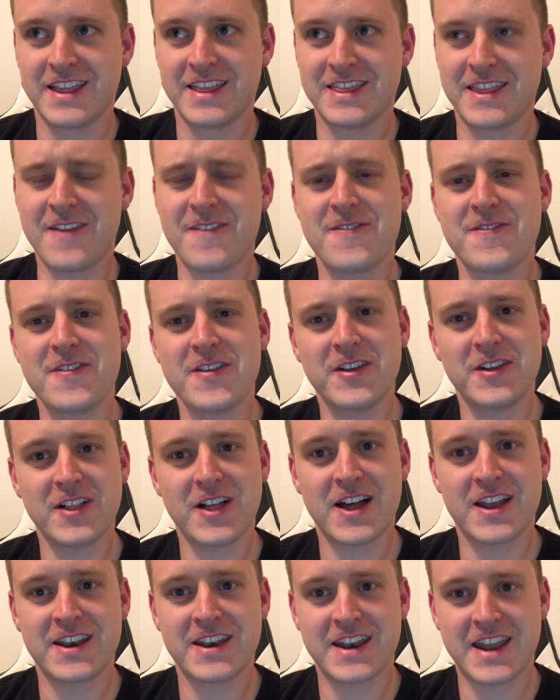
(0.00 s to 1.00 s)
they feel
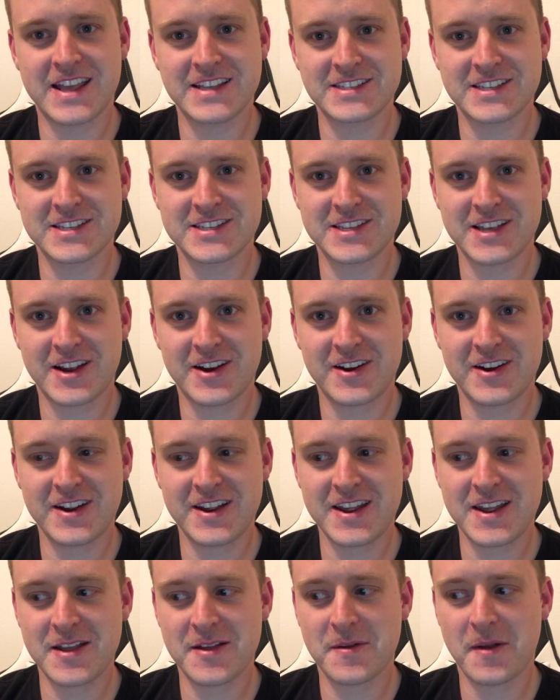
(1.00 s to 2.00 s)

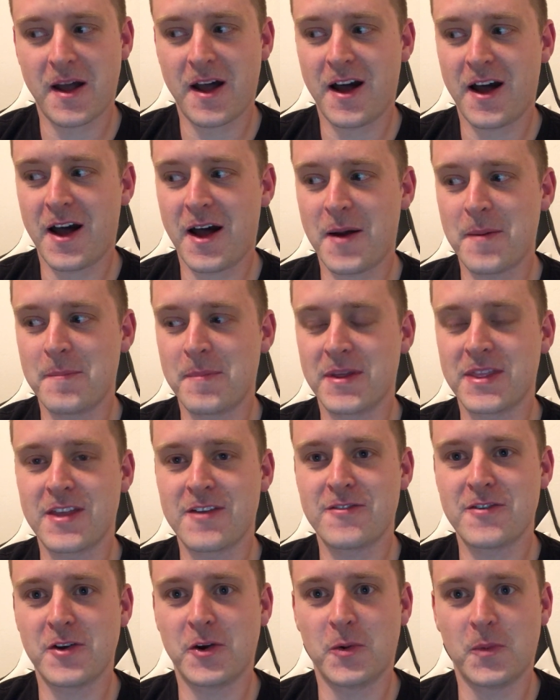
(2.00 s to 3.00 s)
unnecessary, but they
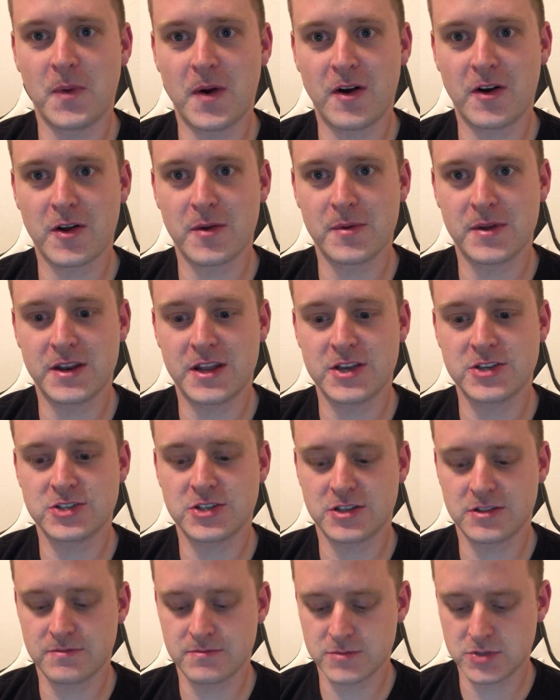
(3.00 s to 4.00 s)
feel a welcome addition.